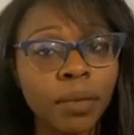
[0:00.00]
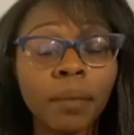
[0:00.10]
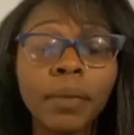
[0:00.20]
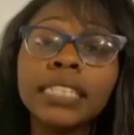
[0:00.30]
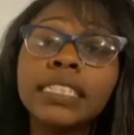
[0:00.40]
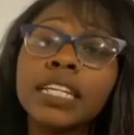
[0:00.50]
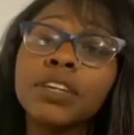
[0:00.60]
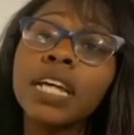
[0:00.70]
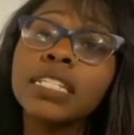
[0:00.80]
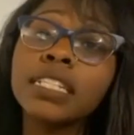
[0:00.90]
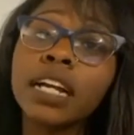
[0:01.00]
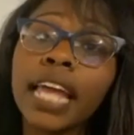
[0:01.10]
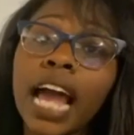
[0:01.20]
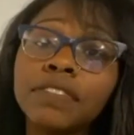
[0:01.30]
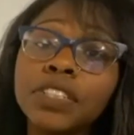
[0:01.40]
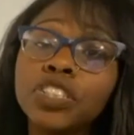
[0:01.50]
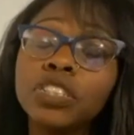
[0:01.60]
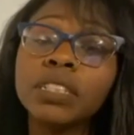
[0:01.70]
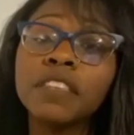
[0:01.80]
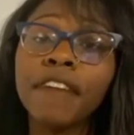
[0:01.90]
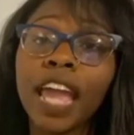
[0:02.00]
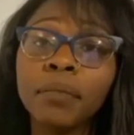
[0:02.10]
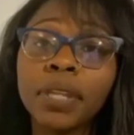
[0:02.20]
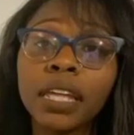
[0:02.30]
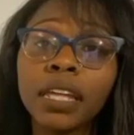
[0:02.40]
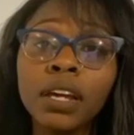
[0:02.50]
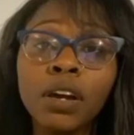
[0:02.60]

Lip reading: Now, I'm not saying you necessarily have to do it with family